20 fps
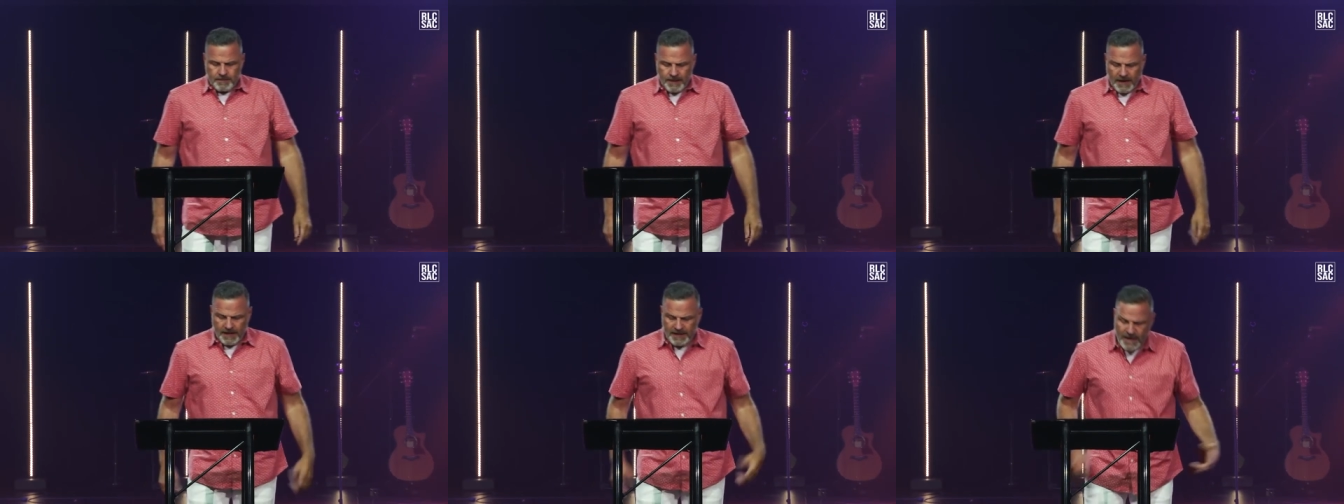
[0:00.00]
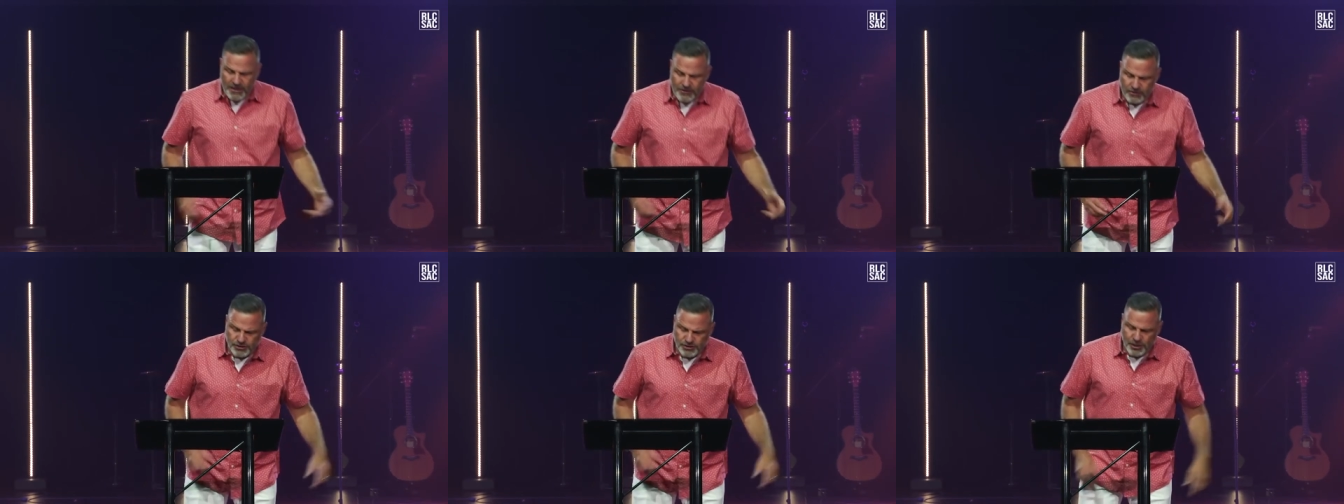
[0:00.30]

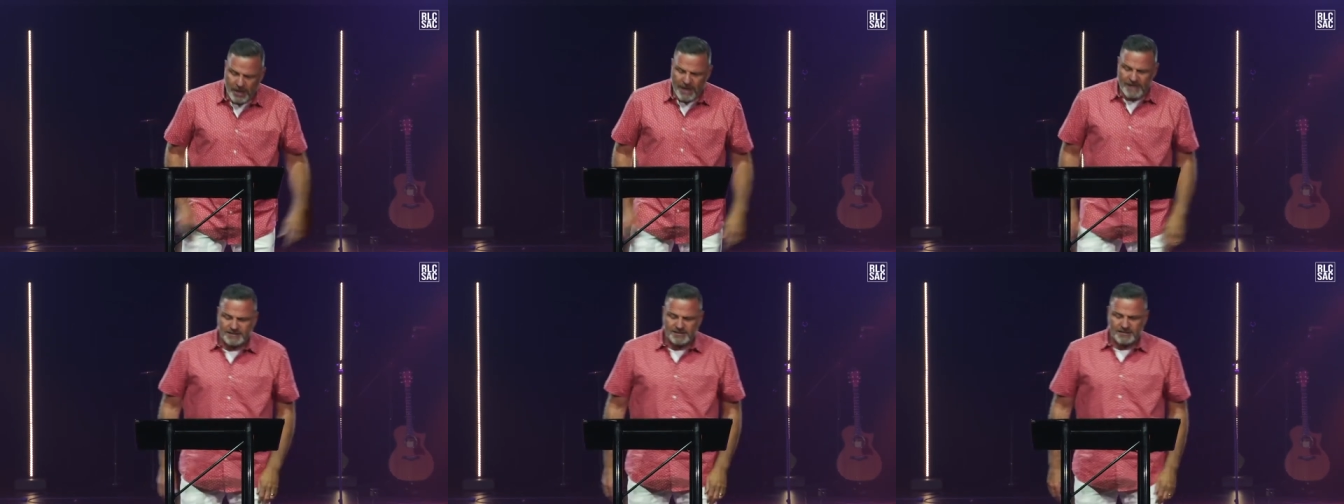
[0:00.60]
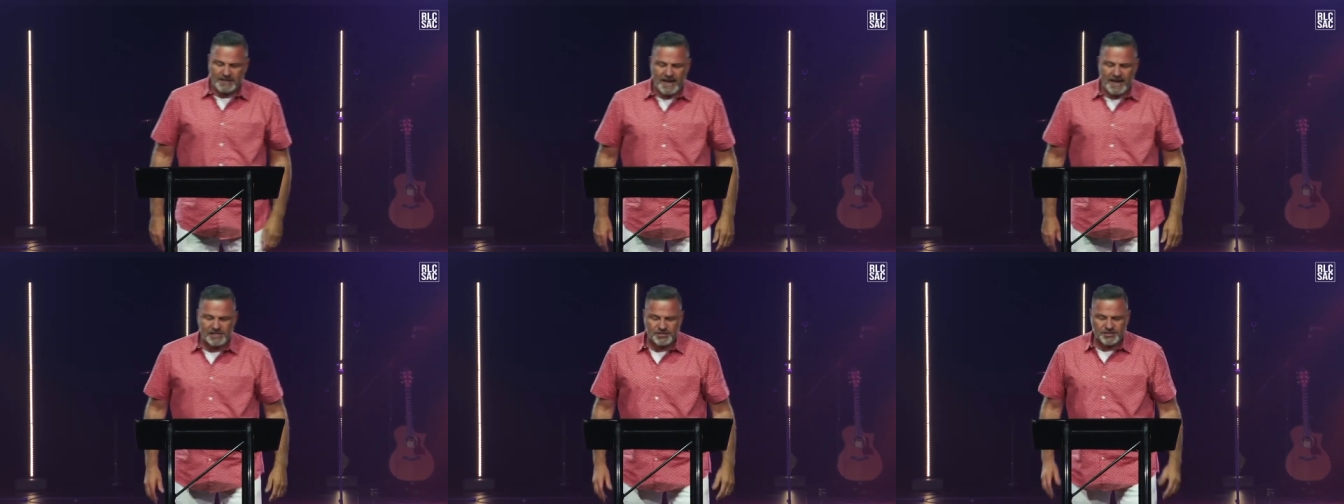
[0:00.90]
Another
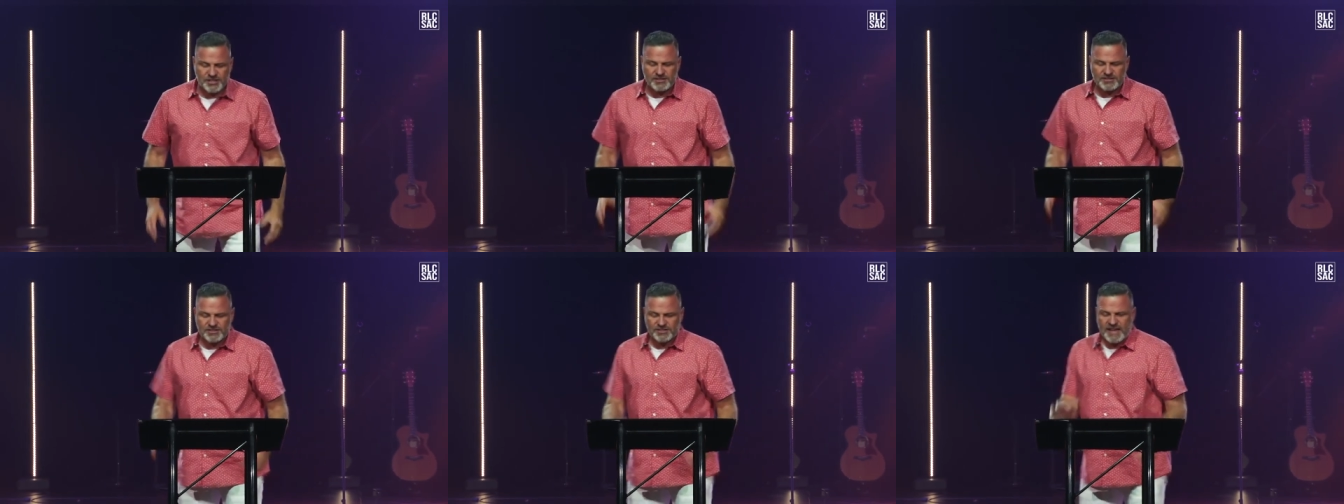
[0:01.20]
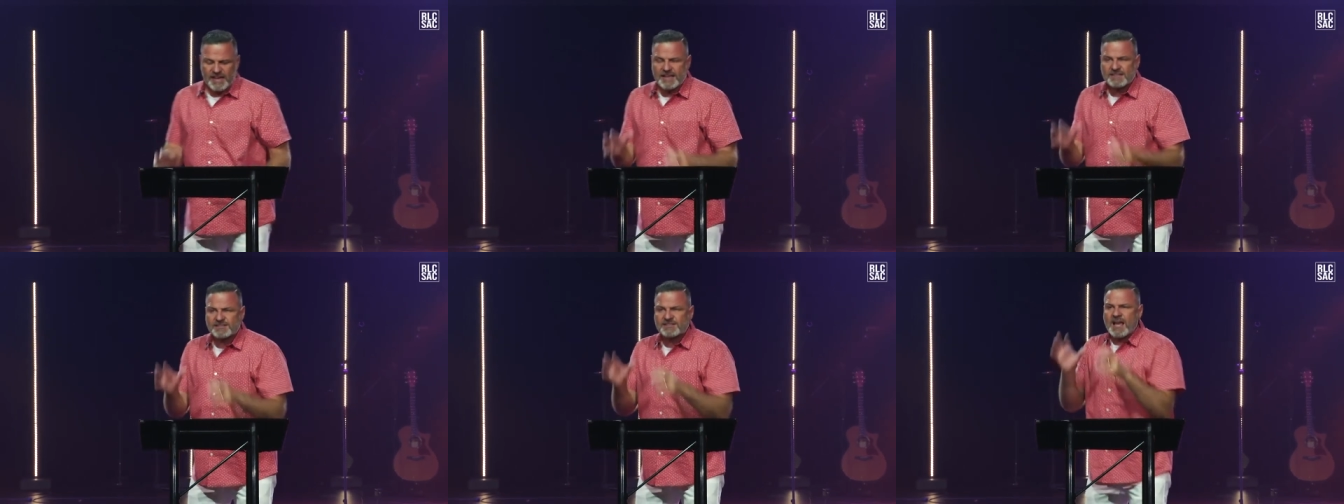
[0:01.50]
translation
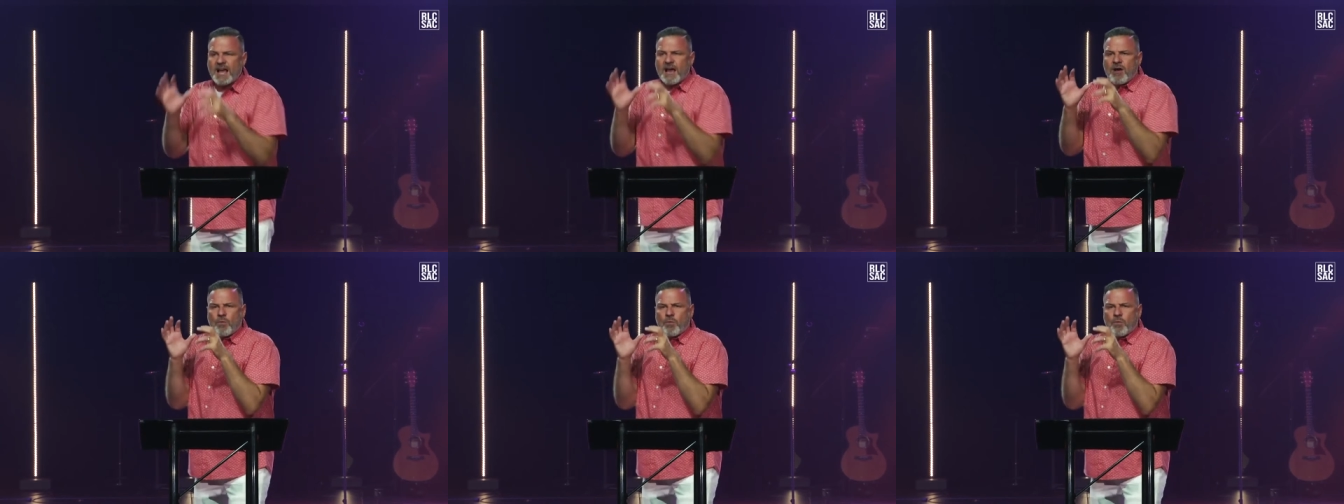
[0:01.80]
says,